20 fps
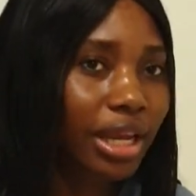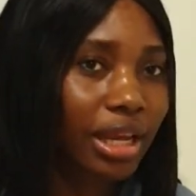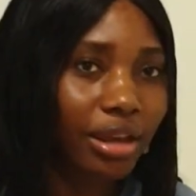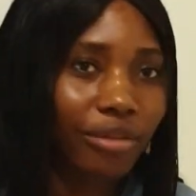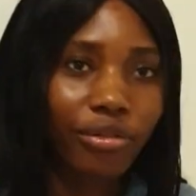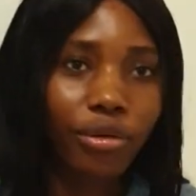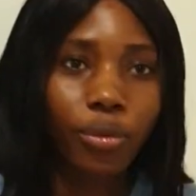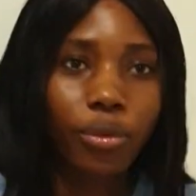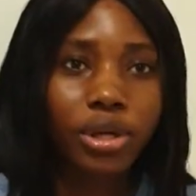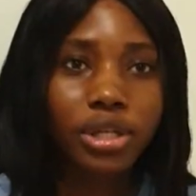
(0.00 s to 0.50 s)

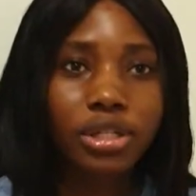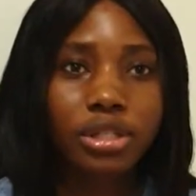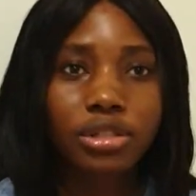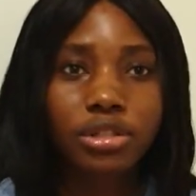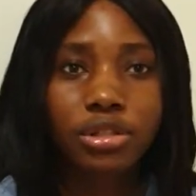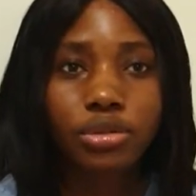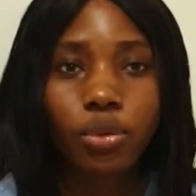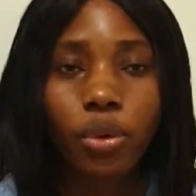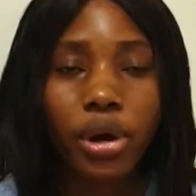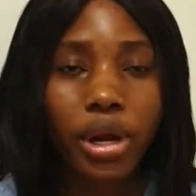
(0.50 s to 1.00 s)
If you want
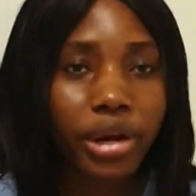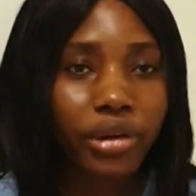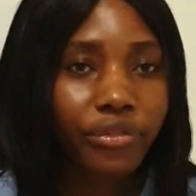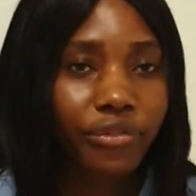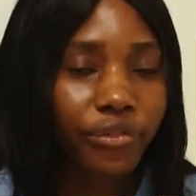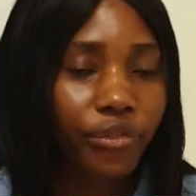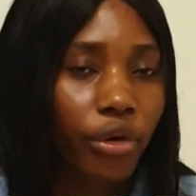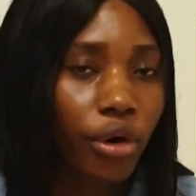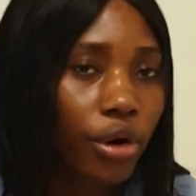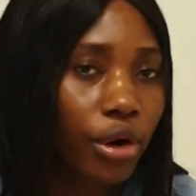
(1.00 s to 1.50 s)
a
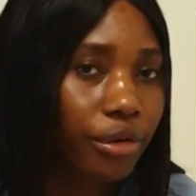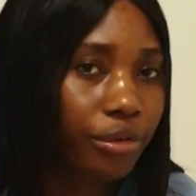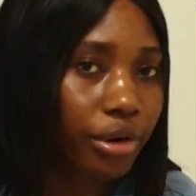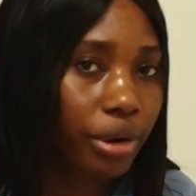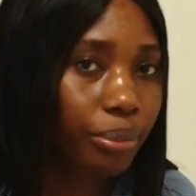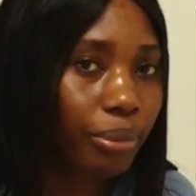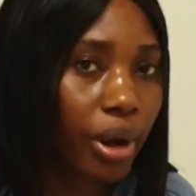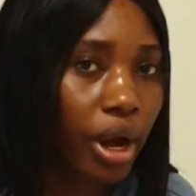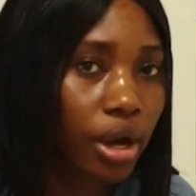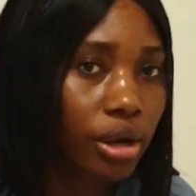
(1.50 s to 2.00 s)

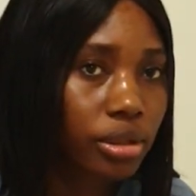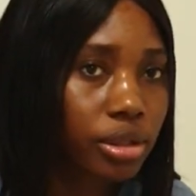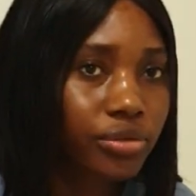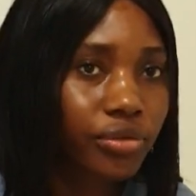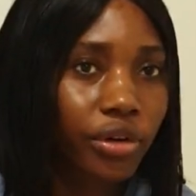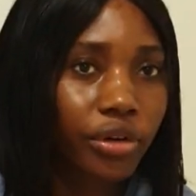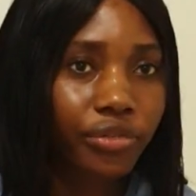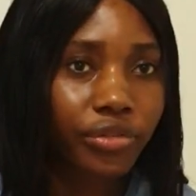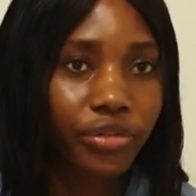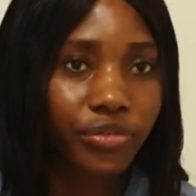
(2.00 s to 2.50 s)
£400,
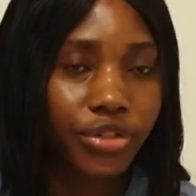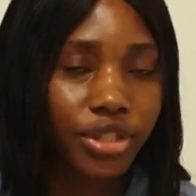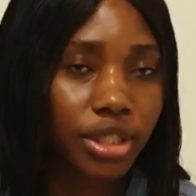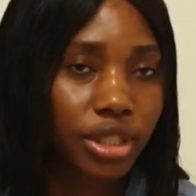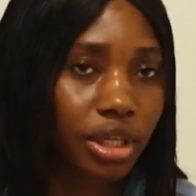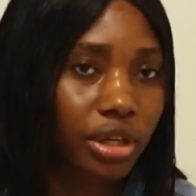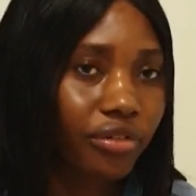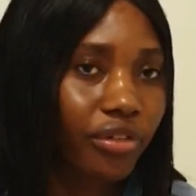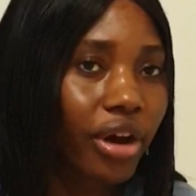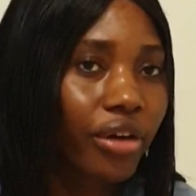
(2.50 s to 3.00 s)

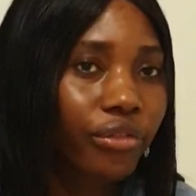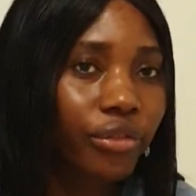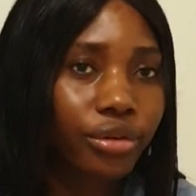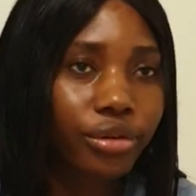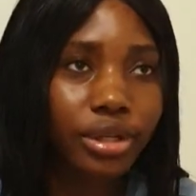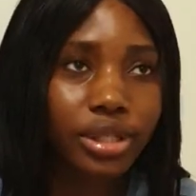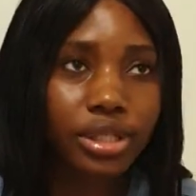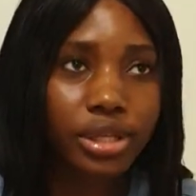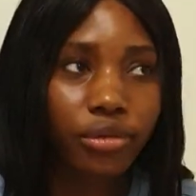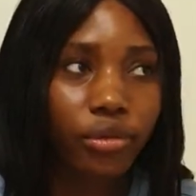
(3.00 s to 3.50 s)
£450,
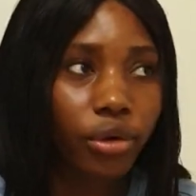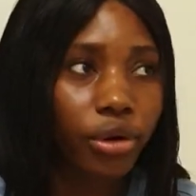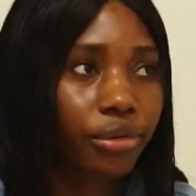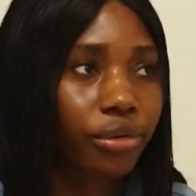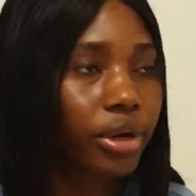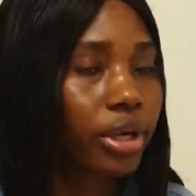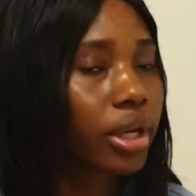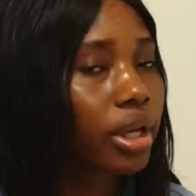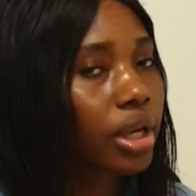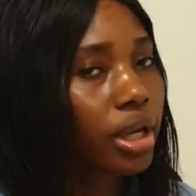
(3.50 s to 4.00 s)
£500,
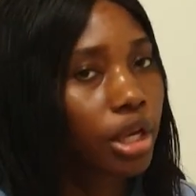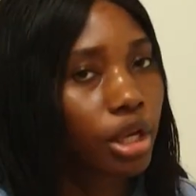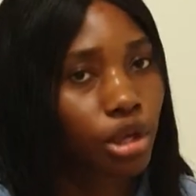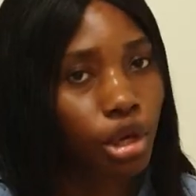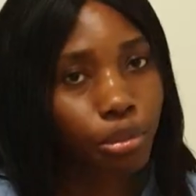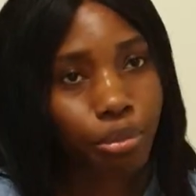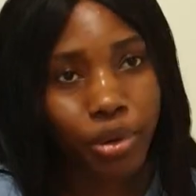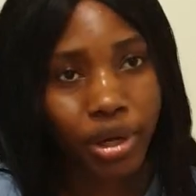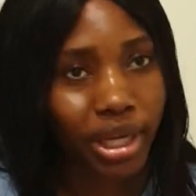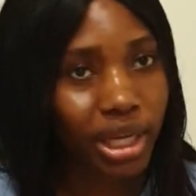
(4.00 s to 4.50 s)
£700,
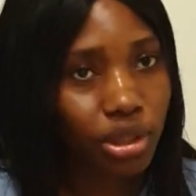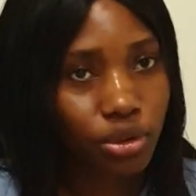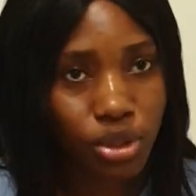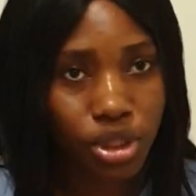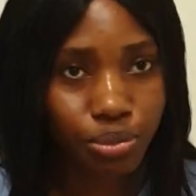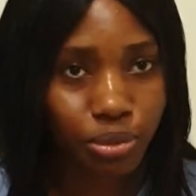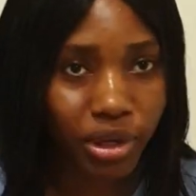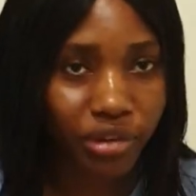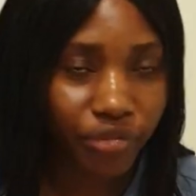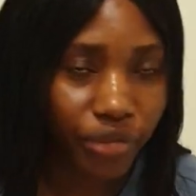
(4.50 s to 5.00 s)
your pocket will
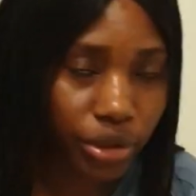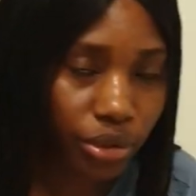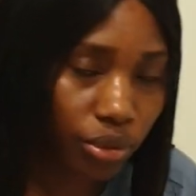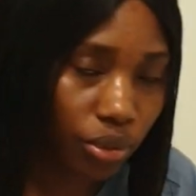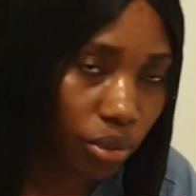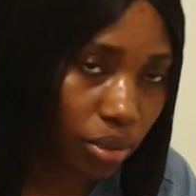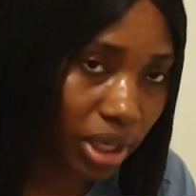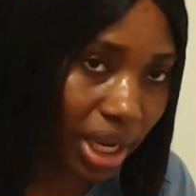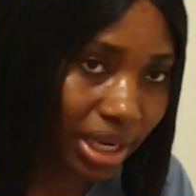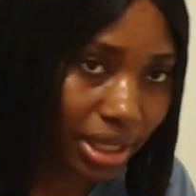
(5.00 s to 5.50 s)
speak for
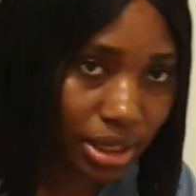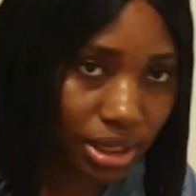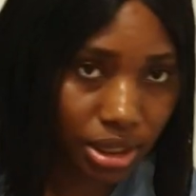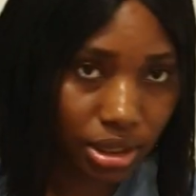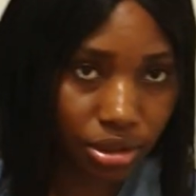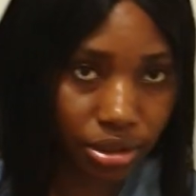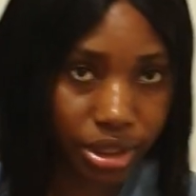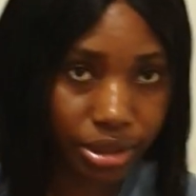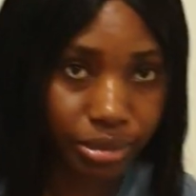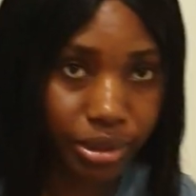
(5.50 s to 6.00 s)
you. That is a
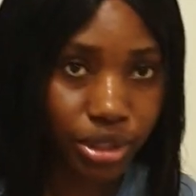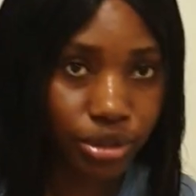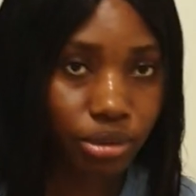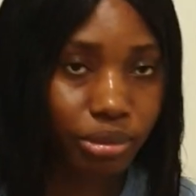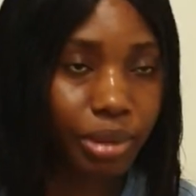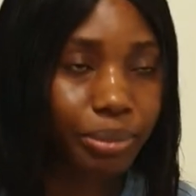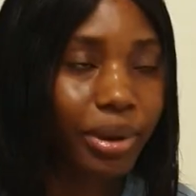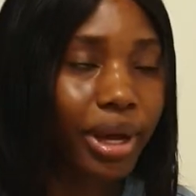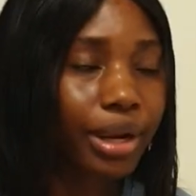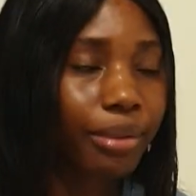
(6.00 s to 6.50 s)
3-bedroom
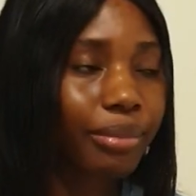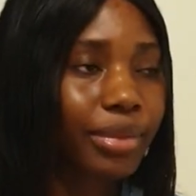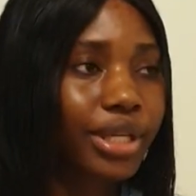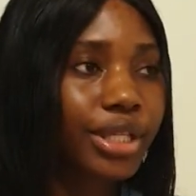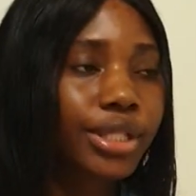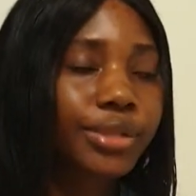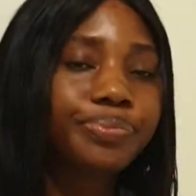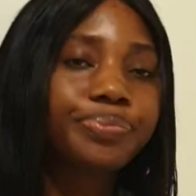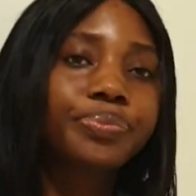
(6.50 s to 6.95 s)
apartment.